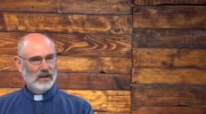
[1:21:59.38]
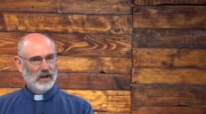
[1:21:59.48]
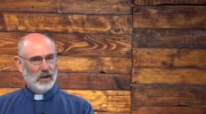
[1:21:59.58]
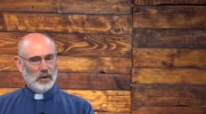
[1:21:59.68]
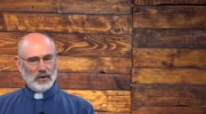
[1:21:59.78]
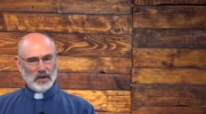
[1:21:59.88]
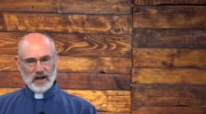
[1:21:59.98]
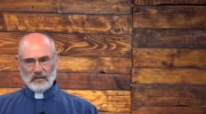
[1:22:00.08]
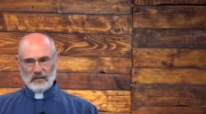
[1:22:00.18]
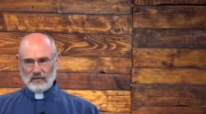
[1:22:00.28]
who kind
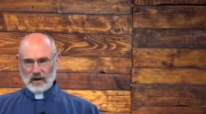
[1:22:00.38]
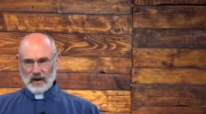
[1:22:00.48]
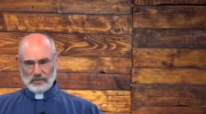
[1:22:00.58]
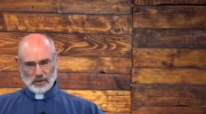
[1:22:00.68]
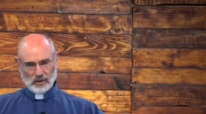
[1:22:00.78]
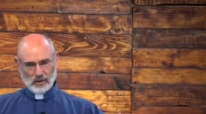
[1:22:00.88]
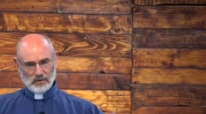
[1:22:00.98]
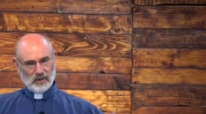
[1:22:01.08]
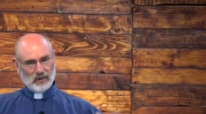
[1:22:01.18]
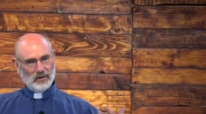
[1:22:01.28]
of absorbs
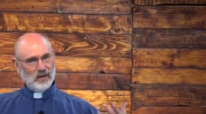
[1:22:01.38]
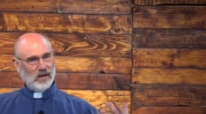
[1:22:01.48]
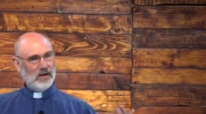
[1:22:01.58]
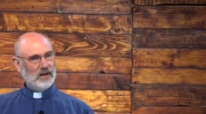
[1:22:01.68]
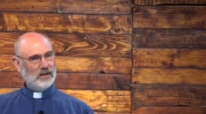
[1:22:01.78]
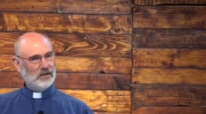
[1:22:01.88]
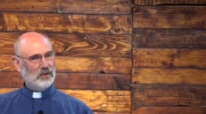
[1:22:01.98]
all the light to